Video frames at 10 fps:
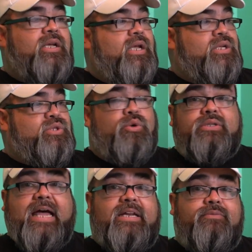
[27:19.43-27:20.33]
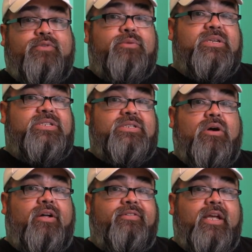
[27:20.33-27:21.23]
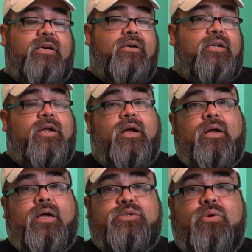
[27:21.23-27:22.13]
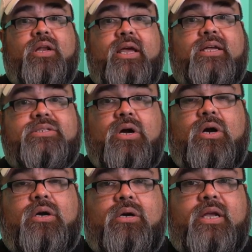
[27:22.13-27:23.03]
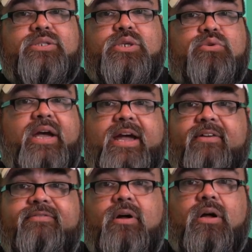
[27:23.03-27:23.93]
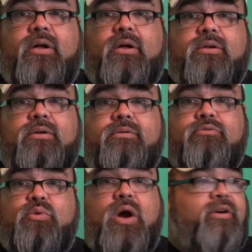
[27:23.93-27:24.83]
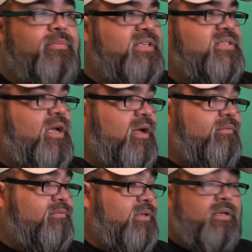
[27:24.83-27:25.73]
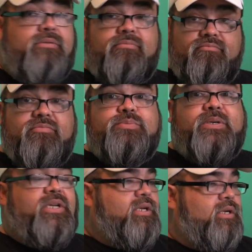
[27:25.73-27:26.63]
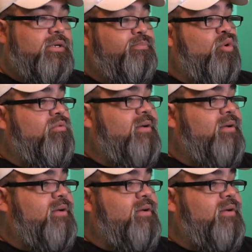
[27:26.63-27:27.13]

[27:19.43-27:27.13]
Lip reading: So that verbiage is on there, as well as our SQF requirements that this particular program